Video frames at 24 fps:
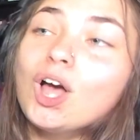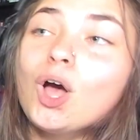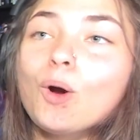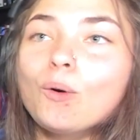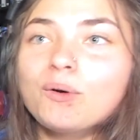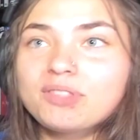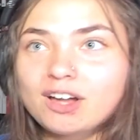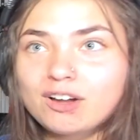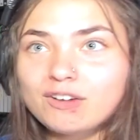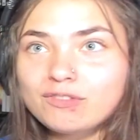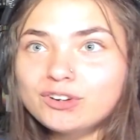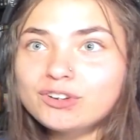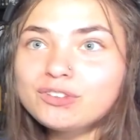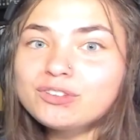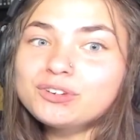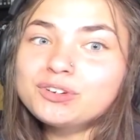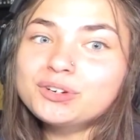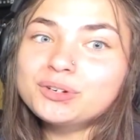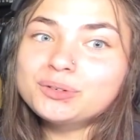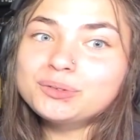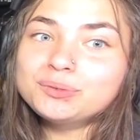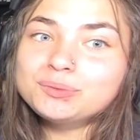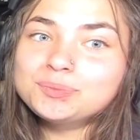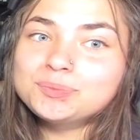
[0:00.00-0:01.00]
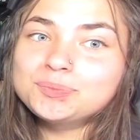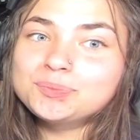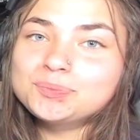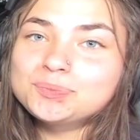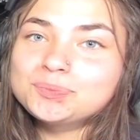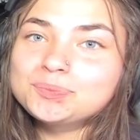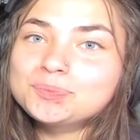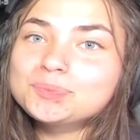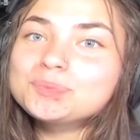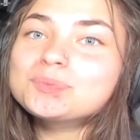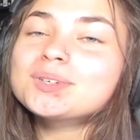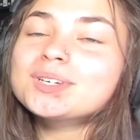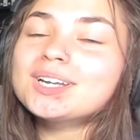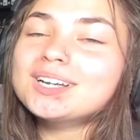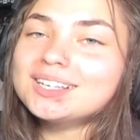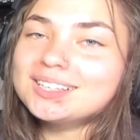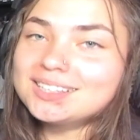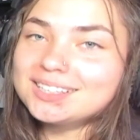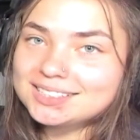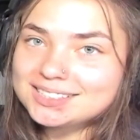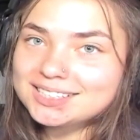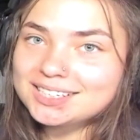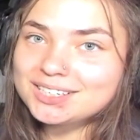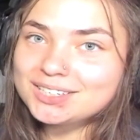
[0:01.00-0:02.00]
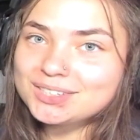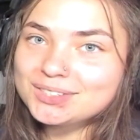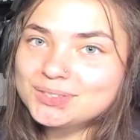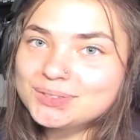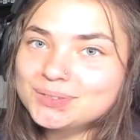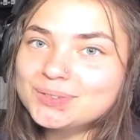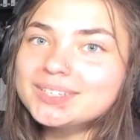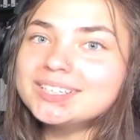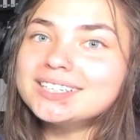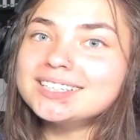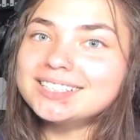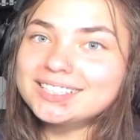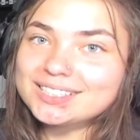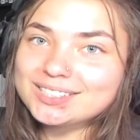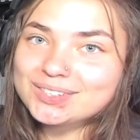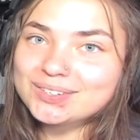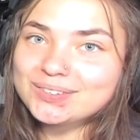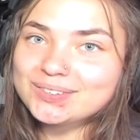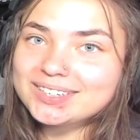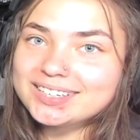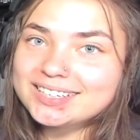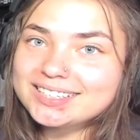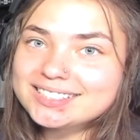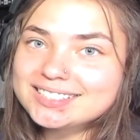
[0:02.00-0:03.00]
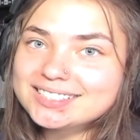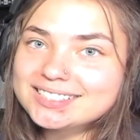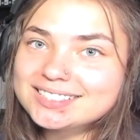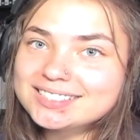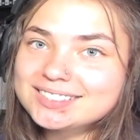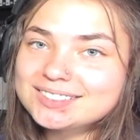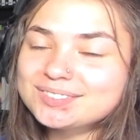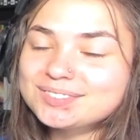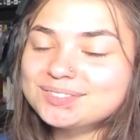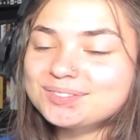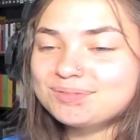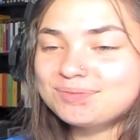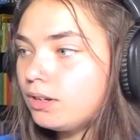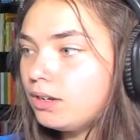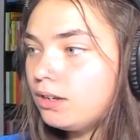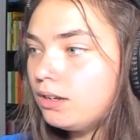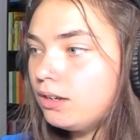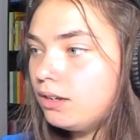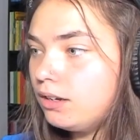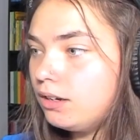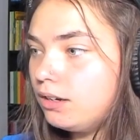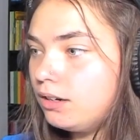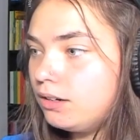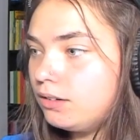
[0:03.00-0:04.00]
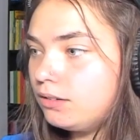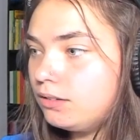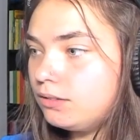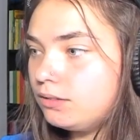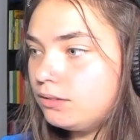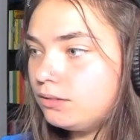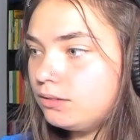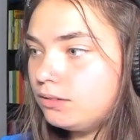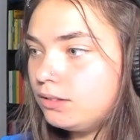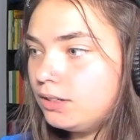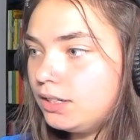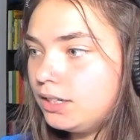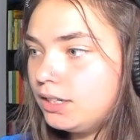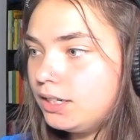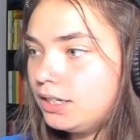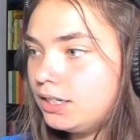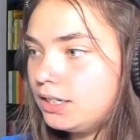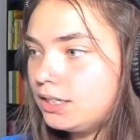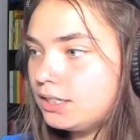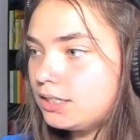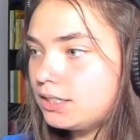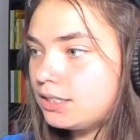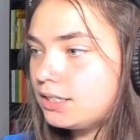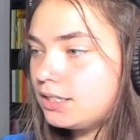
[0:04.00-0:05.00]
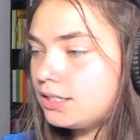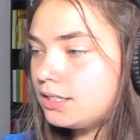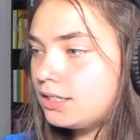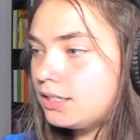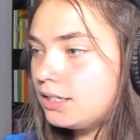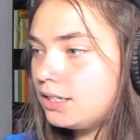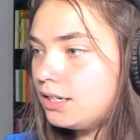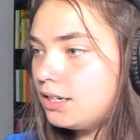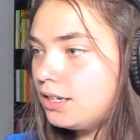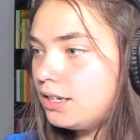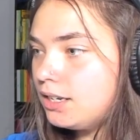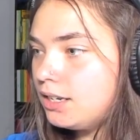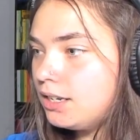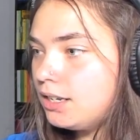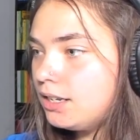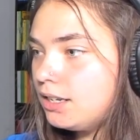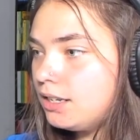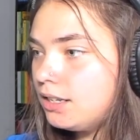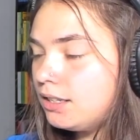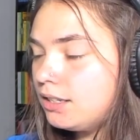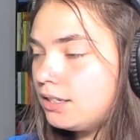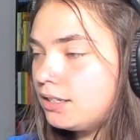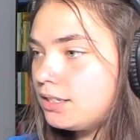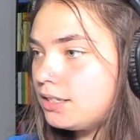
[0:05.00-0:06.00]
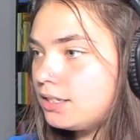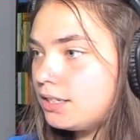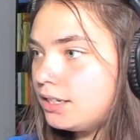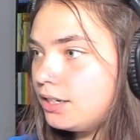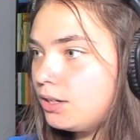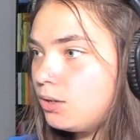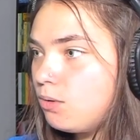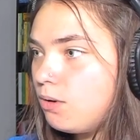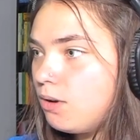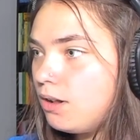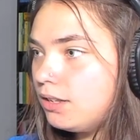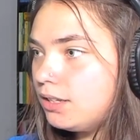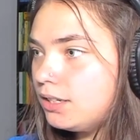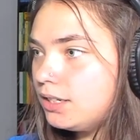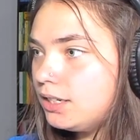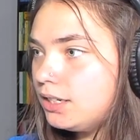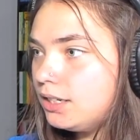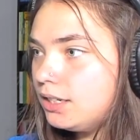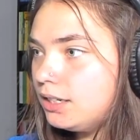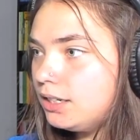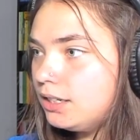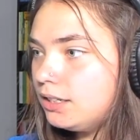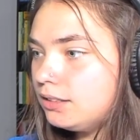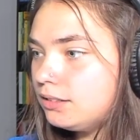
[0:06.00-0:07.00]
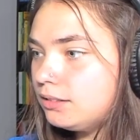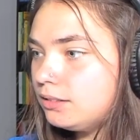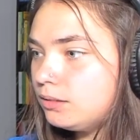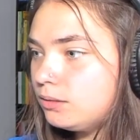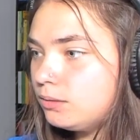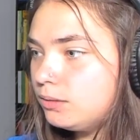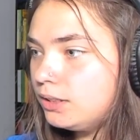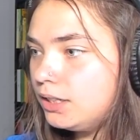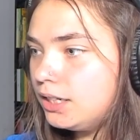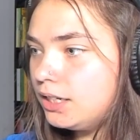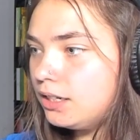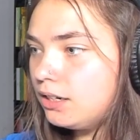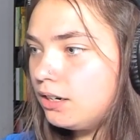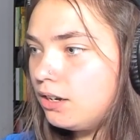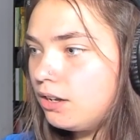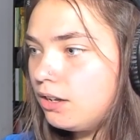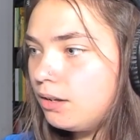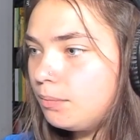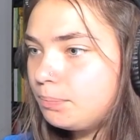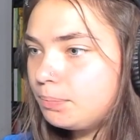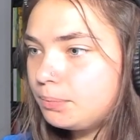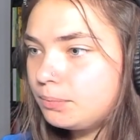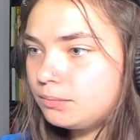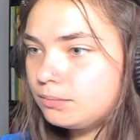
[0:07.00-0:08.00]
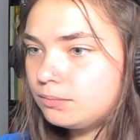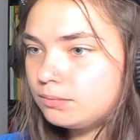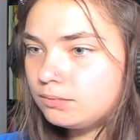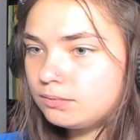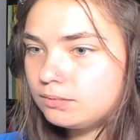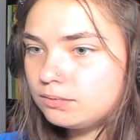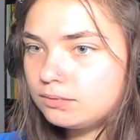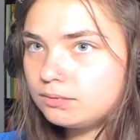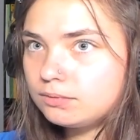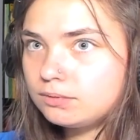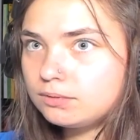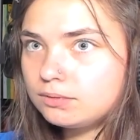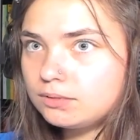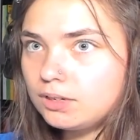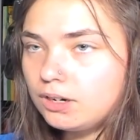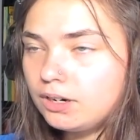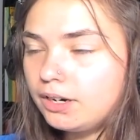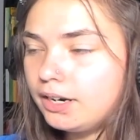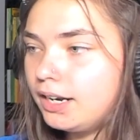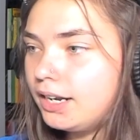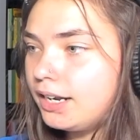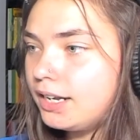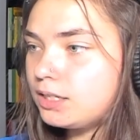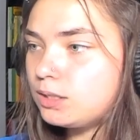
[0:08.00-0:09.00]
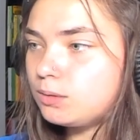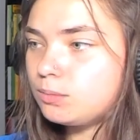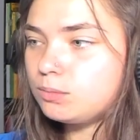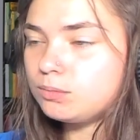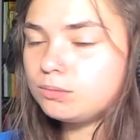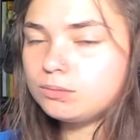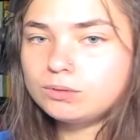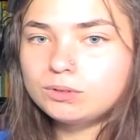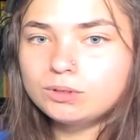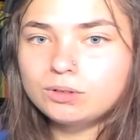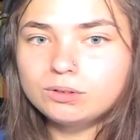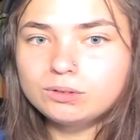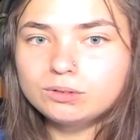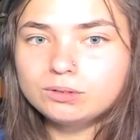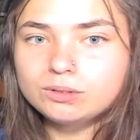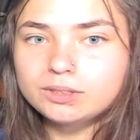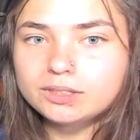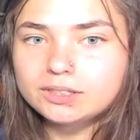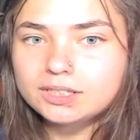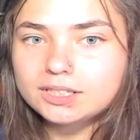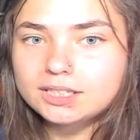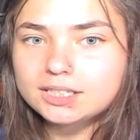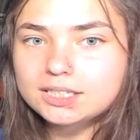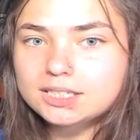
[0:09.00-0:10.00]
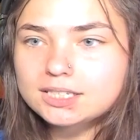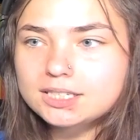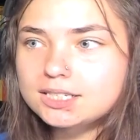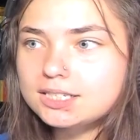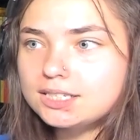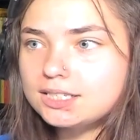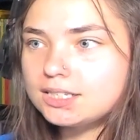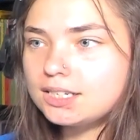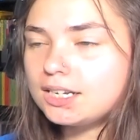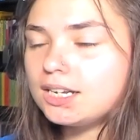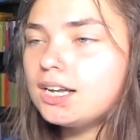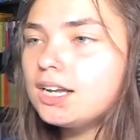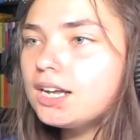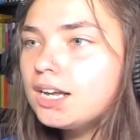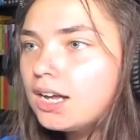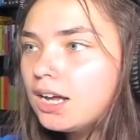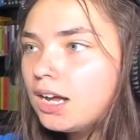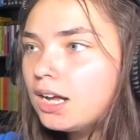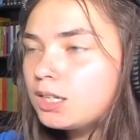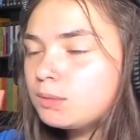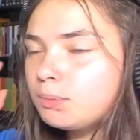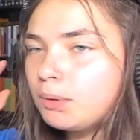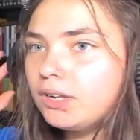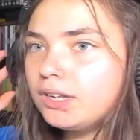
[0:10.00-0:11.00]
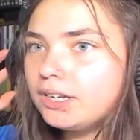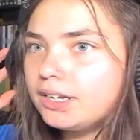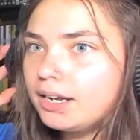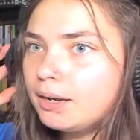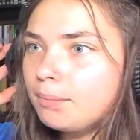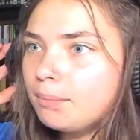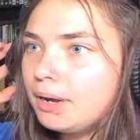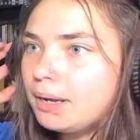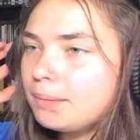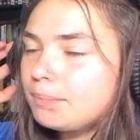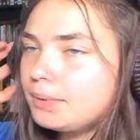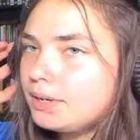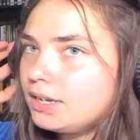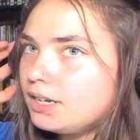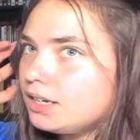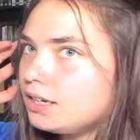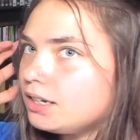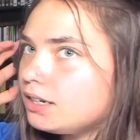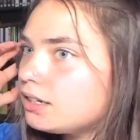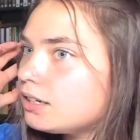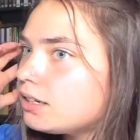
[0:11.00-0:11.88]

Without further ado, let's get into it. Let's go, guys. All right. Let's see. Quality. We need it up. All right. I guess no lyrics. It might be.